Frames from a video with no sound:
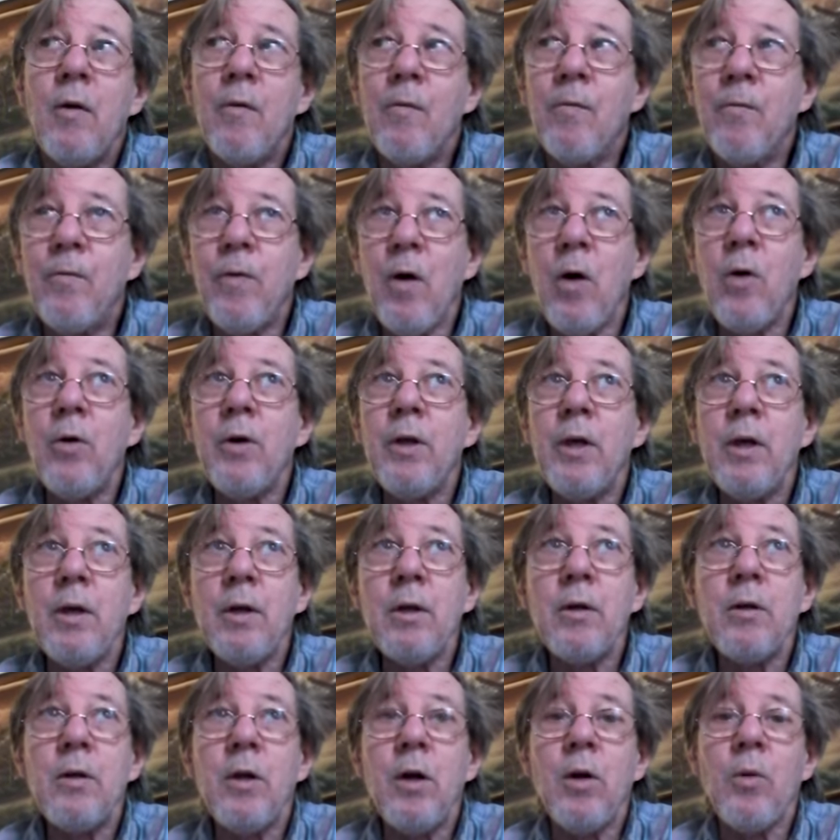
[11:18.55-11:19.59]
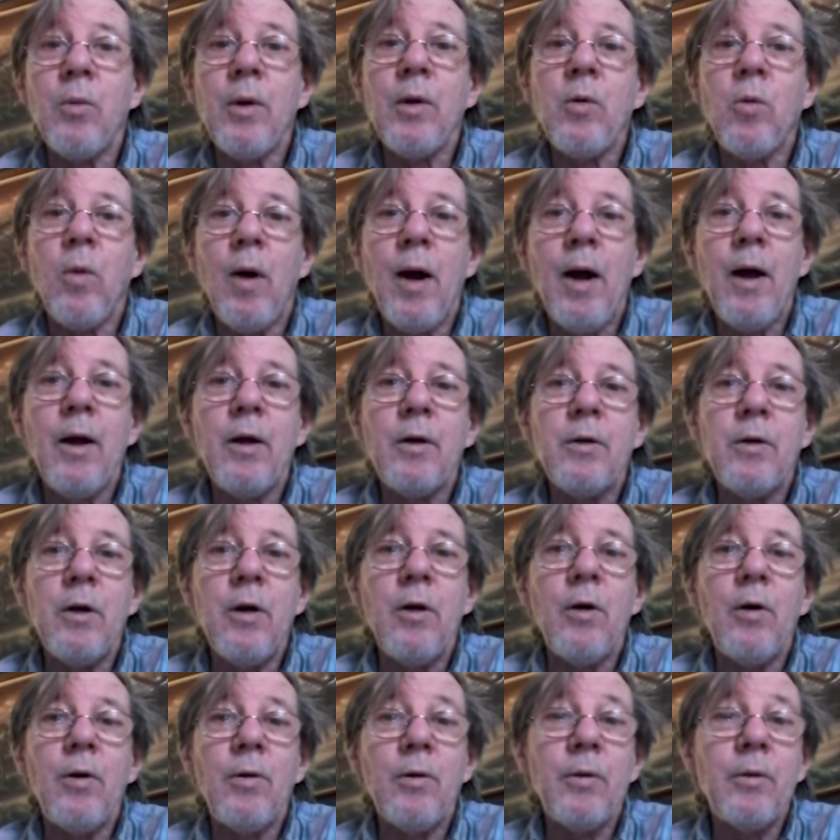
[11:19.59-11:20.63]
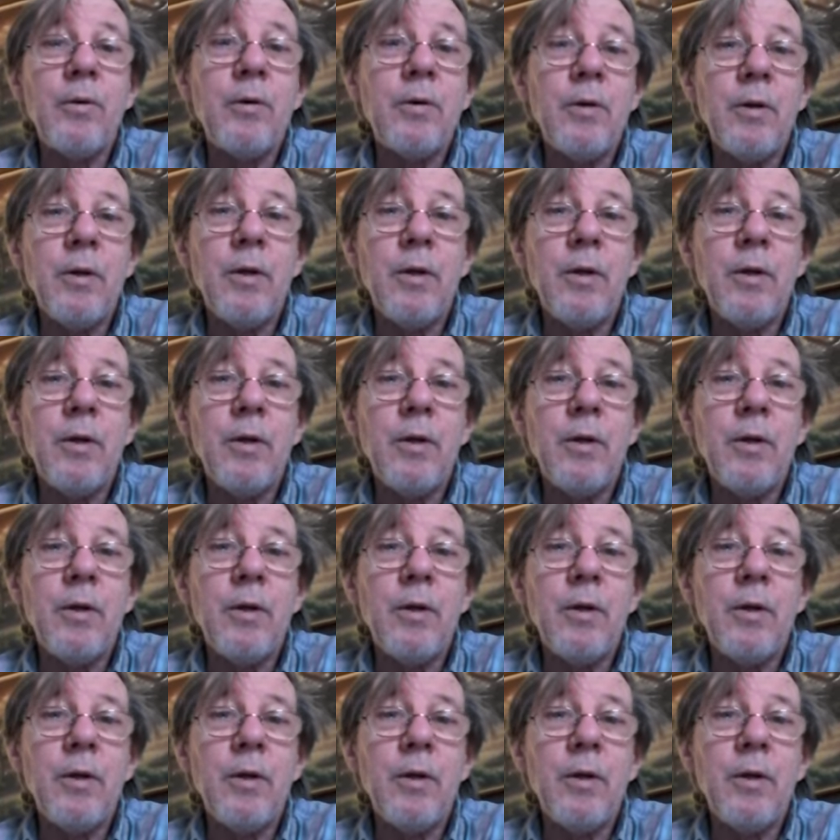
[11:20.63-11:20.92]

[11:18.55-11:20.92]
voting, you know, required, you know,